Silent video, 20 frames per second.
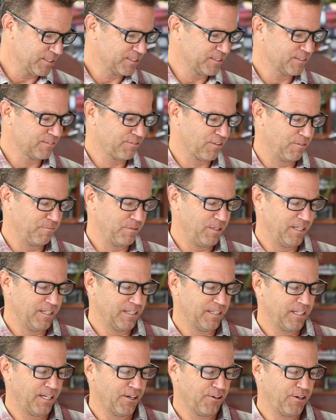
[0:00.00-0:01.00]
This is from
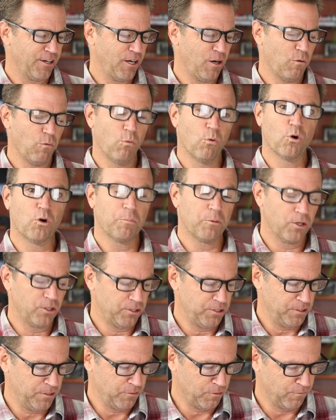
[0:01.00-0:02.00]
Gary
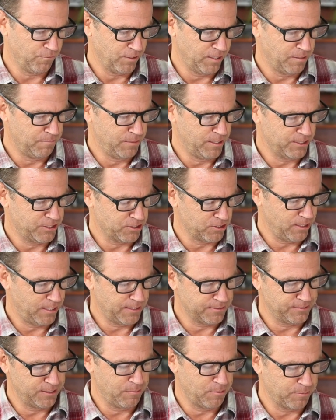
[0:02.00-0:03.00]
Warburton. Hopefully I didn't mess your
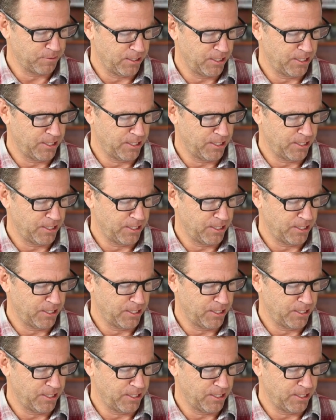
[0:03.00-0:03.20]
last name up,